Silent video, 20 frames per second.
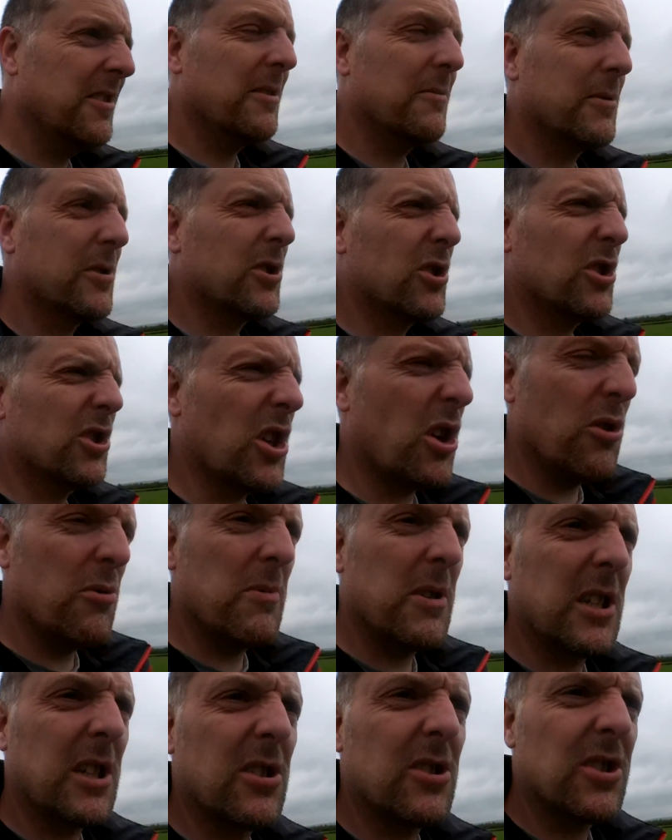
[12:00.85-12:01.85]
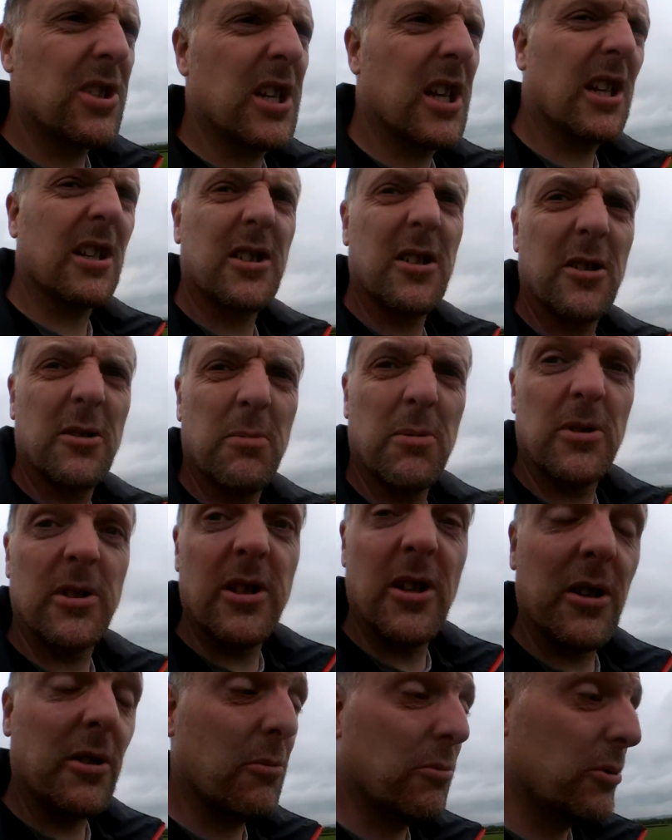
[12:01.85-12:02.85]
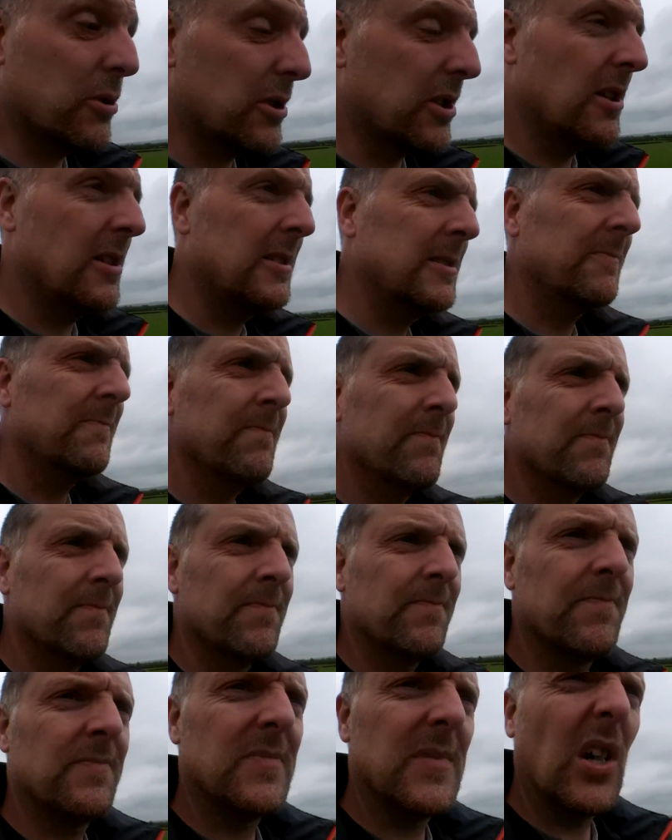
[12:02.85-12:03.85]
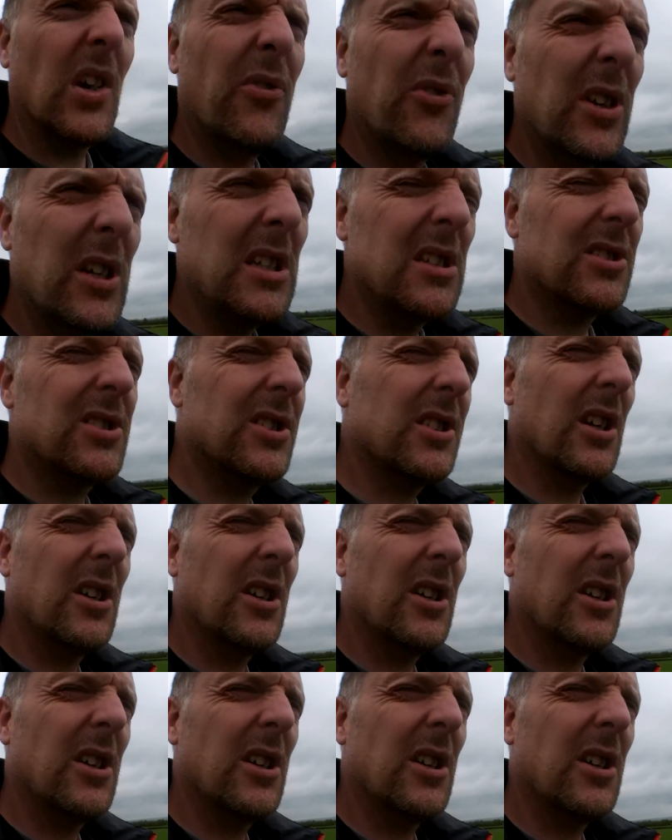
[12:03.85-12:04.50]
there were so many sticks, especially the wood. I think